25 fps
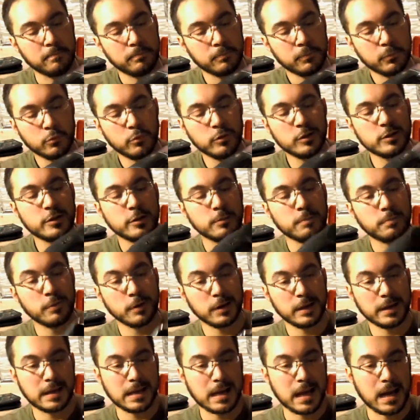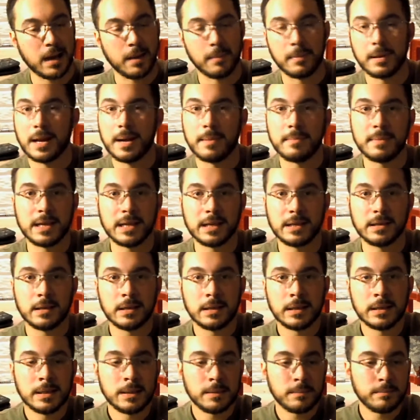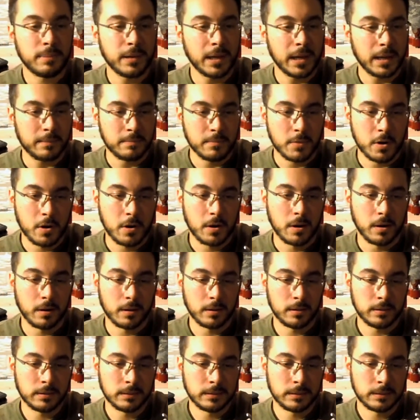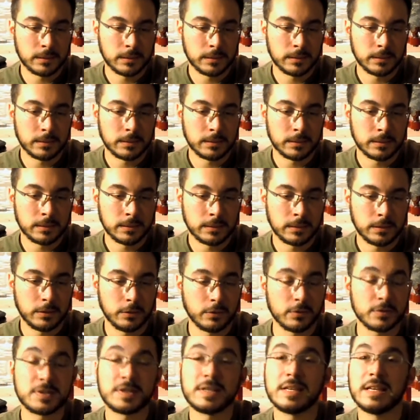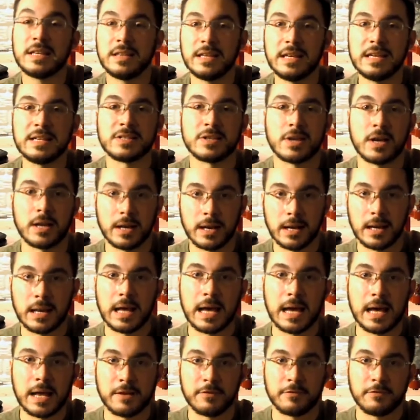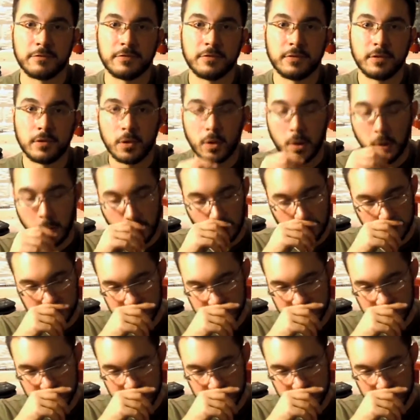which are pretty common. I mean, Pacmar, you'll see these on a lot of old